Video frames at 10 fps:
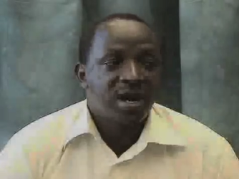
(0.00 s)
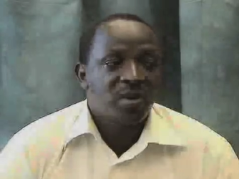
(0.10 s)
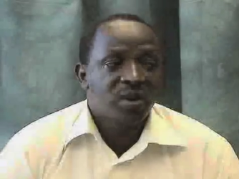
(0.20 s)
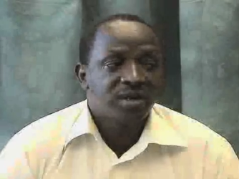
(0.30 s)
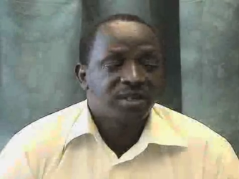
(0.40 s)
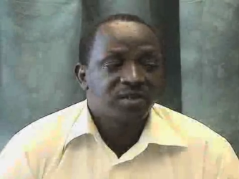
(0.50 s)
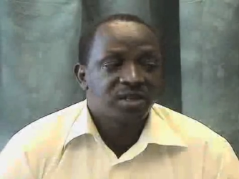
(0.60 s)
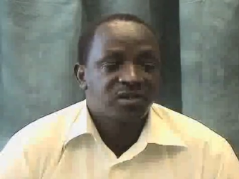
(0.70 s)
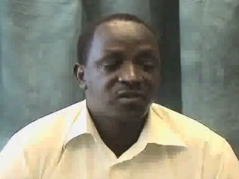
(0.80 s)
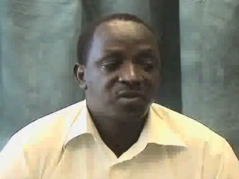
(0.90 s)
I look at the
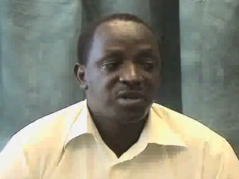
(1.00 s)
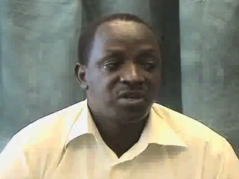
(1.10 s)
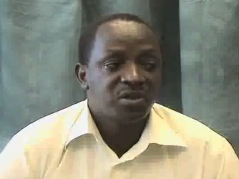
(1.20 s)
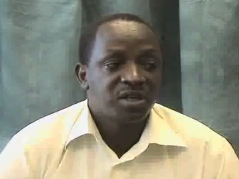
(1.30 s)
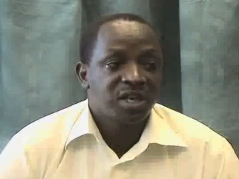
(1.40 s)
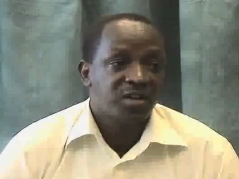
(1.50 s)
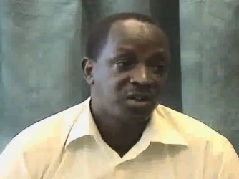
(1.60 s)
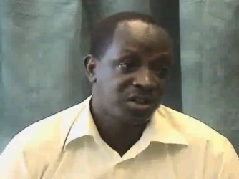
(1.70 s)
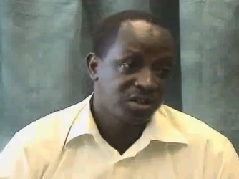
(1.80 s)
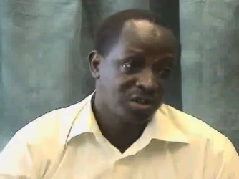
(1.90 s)
transformation
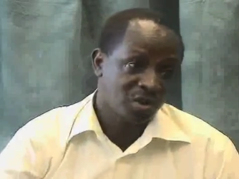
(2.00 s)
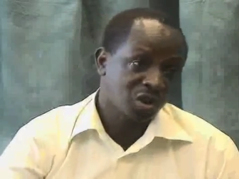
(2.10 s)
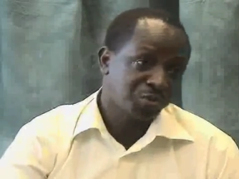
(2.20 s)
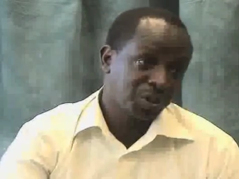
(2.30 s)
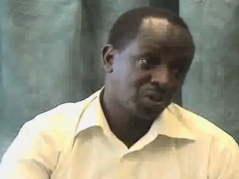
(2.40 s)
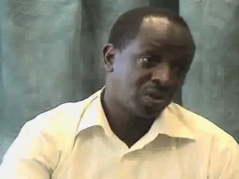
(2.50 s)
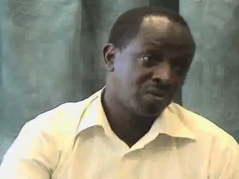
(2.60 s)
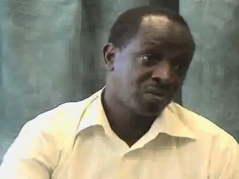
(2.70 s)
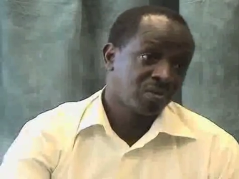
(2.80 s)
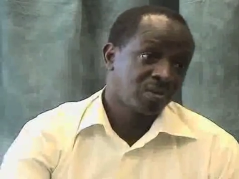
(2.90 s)
Kericho District Hospital
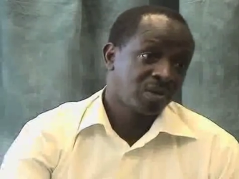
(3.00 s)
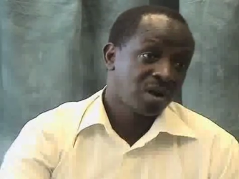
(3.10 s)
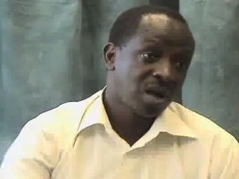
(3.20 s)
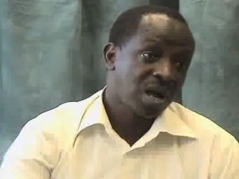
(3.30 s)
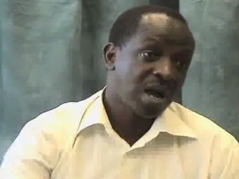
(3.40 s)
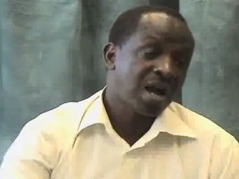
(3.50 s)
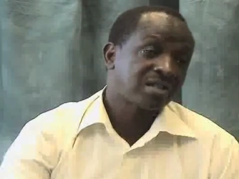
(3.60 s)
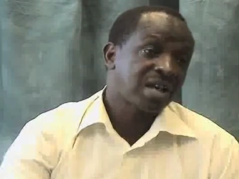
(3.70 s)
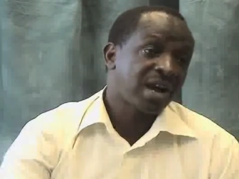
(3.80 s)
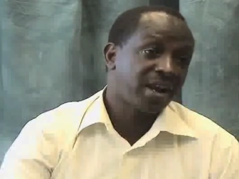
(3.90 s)

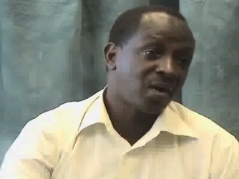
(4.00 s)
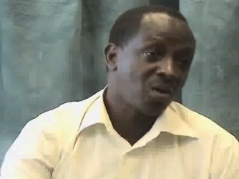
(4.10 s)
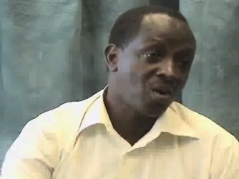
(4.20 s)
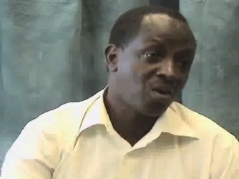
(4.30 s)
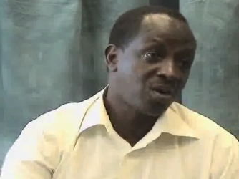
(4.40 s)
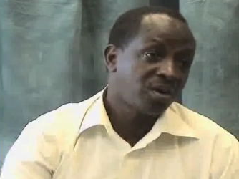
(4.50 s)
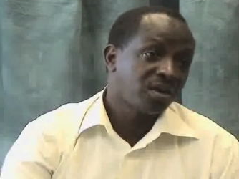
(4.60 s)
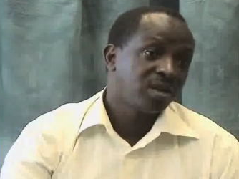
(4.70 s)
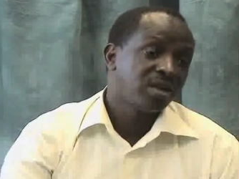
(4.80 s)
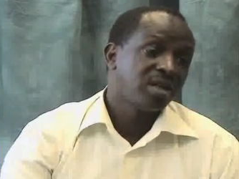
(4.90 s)
has undergone
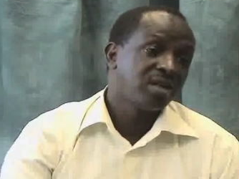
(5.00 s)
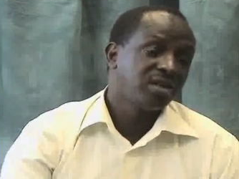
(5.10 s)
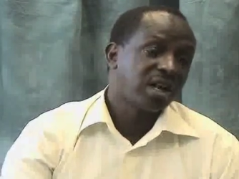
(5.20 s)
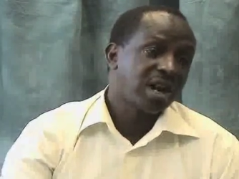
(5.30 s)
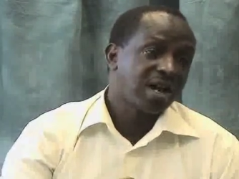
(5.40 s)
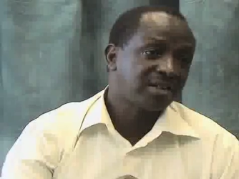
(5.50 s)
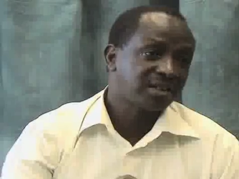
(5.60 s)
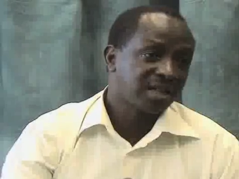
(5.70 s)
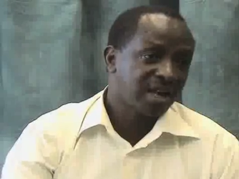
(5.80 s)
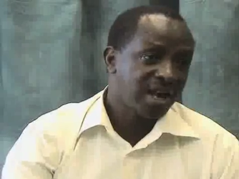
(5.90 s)
in the
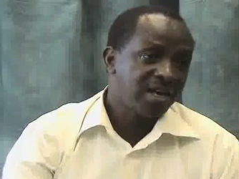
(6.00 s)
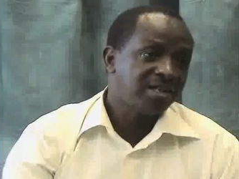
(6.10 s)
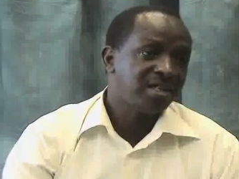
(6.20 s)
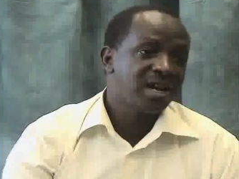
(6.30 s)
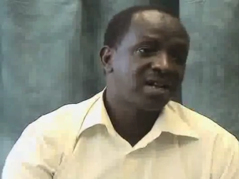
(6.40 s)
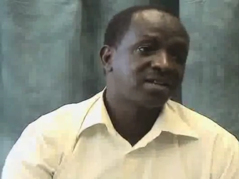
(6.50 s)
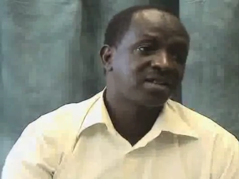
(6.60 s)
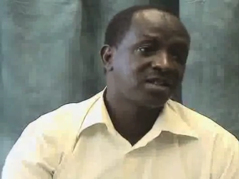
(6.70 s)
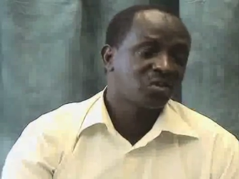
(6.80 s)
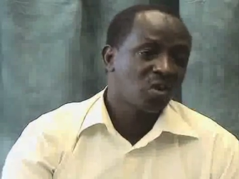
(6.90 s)
last eight years
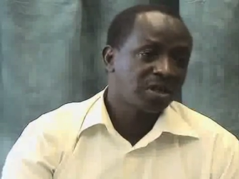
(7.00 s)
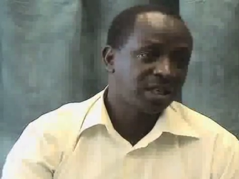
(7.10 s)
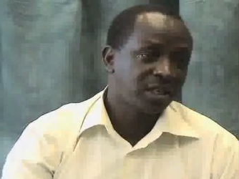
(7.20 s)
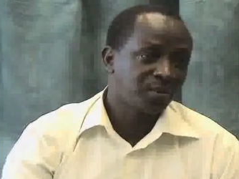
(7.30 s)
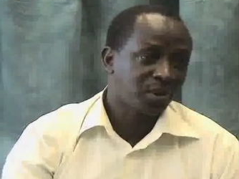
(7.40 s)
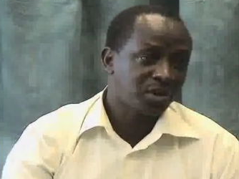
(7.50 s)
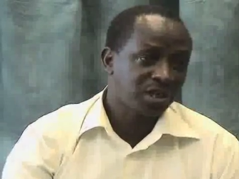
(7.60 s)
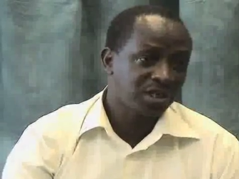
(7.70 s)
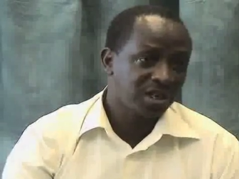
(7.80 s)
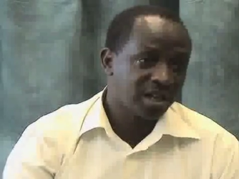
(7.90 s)
since Walter Reed
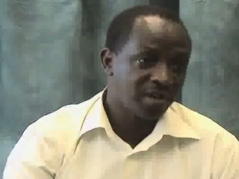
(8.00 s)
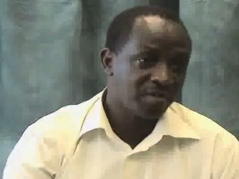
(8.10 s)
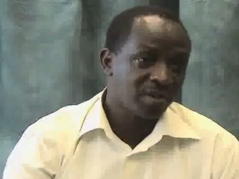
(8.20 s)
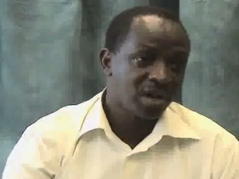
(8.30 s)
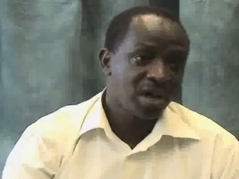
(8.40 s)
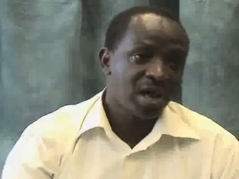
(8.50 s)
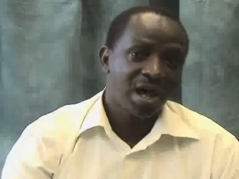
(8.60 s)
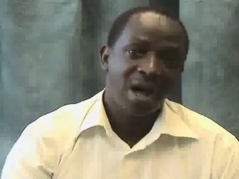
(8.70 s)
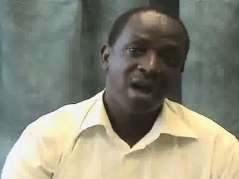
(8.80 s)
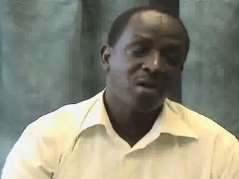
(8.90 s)
project came
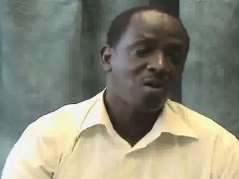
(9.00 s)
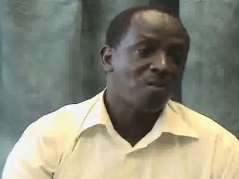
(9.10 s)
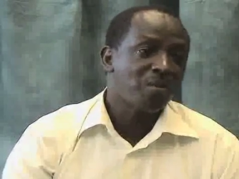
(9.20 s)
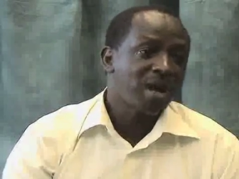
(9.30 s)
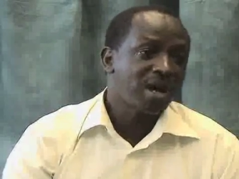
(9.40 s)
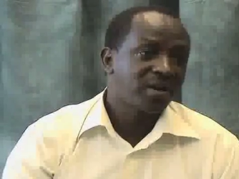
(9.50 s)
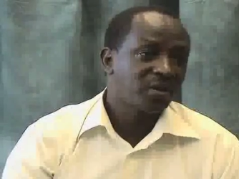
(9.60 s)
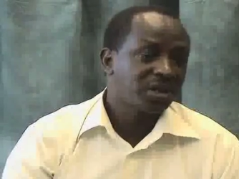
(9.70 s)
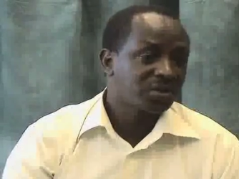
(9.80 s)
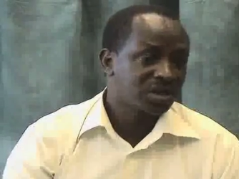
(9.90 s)
and compared
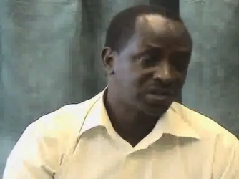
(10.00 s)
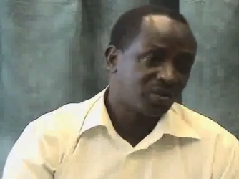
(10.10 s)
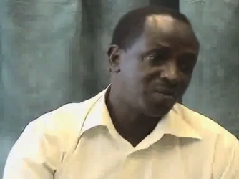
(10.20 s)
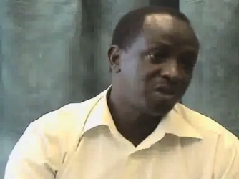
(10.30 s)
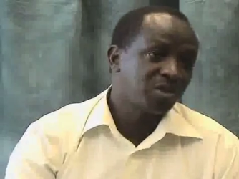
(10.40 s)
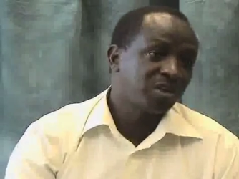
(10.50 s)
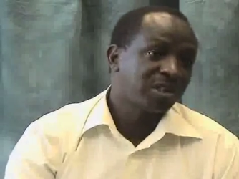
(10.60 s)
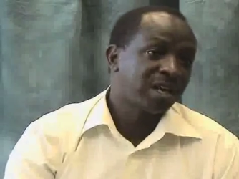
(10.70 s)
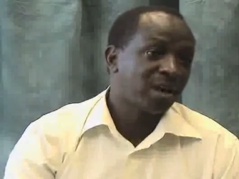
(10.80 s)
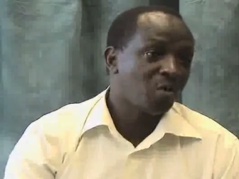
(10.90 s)
with the transformation
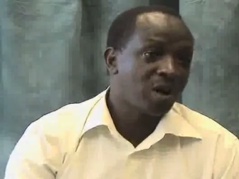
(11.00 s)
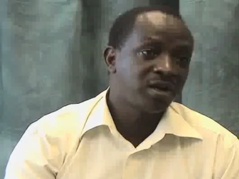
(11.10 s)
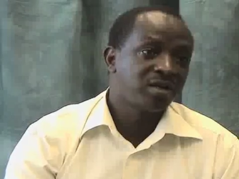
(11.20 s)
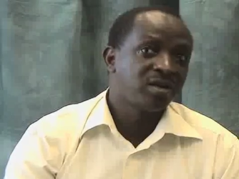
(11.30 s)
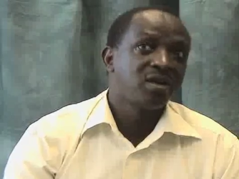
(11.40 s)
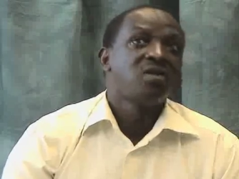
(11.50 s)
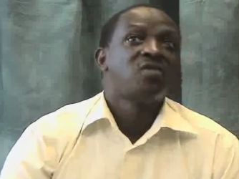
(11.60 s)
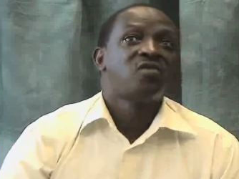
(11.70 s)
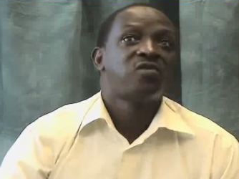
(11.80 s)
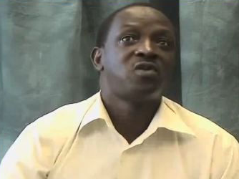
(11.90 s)
it underwent
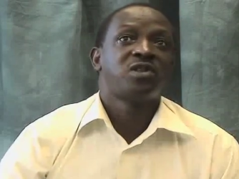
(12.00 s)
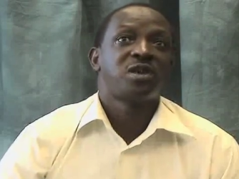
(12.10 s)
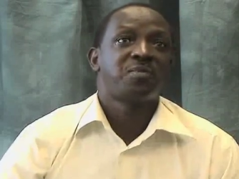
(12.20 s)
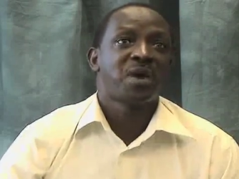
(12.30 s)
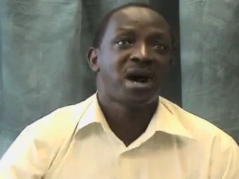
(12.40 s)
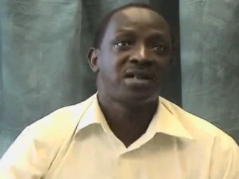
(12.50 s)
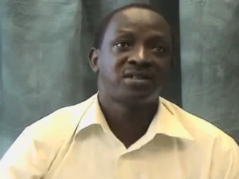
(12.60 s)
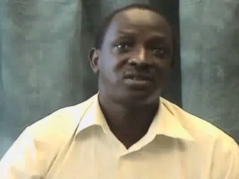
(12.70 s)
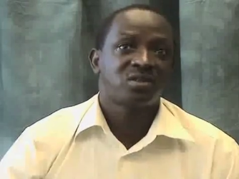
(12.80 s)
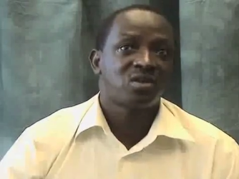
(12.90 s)
for the
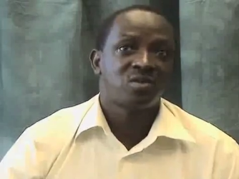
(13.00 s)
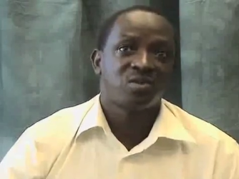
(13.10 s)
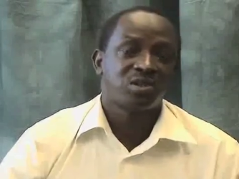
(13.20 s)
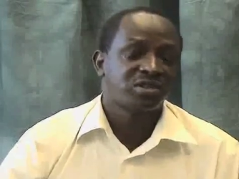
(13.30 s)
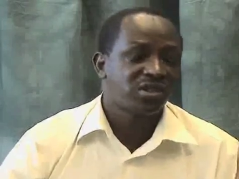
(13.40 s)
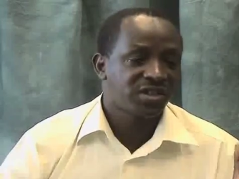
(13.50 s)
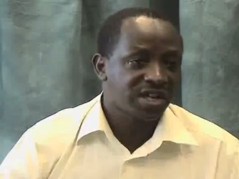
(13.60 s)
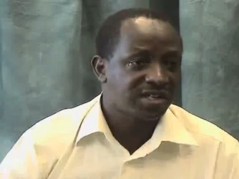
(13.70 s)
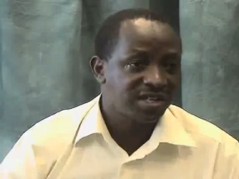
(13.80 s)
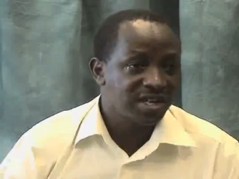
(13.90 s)
past almost
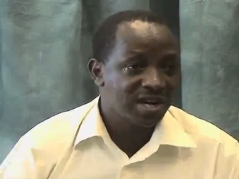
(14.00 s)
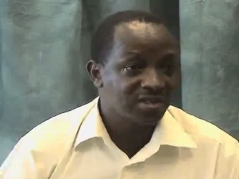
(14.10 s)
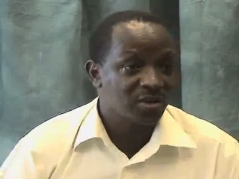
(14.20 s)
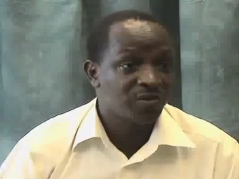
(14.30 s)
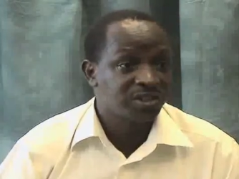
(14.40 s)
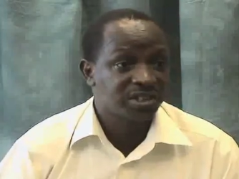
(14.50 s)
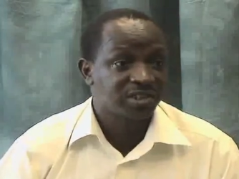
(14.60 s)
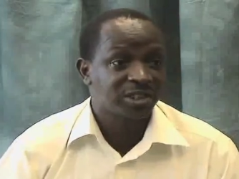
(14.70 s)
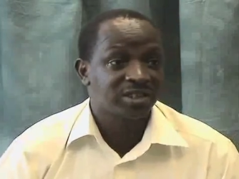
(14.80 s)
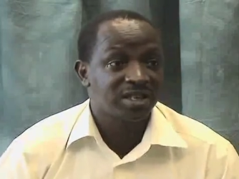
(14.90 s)
30 years of its
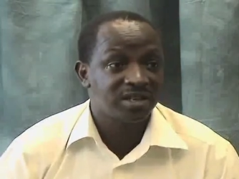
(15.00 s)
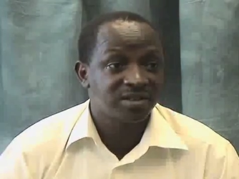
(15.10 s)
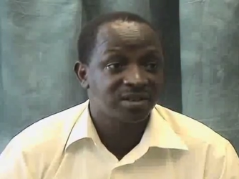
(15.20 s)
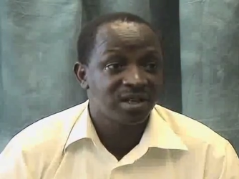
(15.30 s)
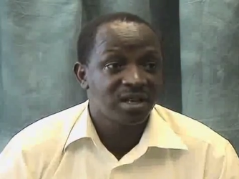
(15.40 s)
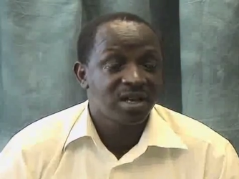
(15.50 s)
existence,